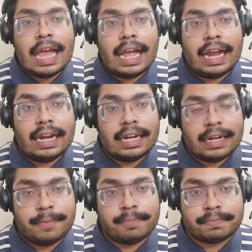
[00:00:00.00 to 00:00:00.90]

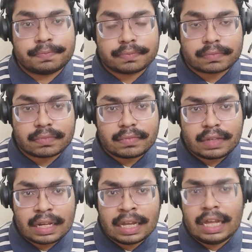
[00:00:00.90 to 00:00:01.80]
And
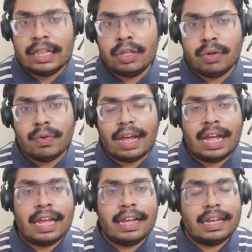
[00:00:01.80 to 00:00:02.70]
although
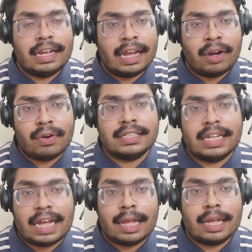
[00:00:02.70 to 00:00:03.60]
I cannot
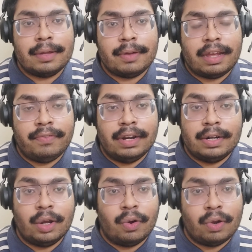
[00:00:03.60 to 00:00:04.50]
say I have
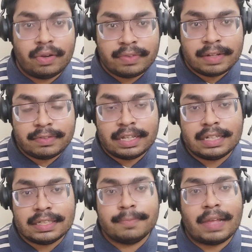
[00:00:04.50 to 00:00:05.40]
learned all of these
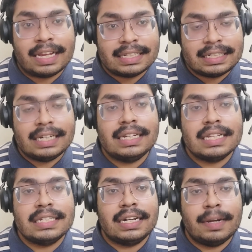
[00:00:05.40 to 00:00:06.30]
things, I still
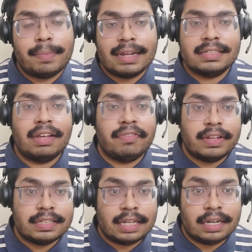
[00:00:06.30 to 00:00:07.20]
consider myself
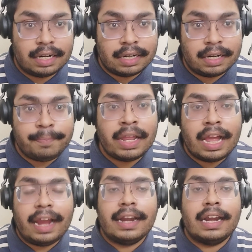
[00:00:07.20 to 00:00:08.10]
as a learner,
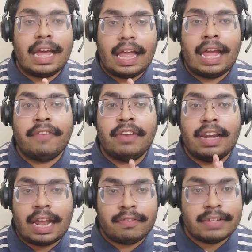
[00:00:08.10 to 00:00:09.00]
and I will
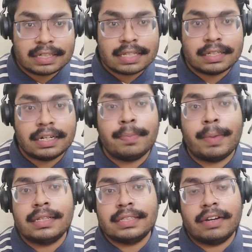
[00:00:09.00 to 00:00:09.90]
always consider
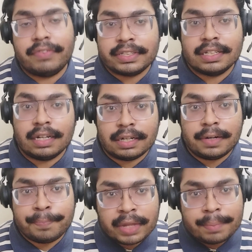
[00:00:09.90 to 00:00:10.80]
myself as a learner,
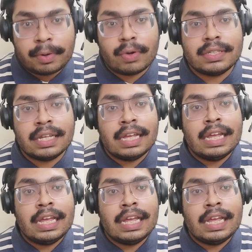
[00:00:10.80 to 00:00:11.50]
because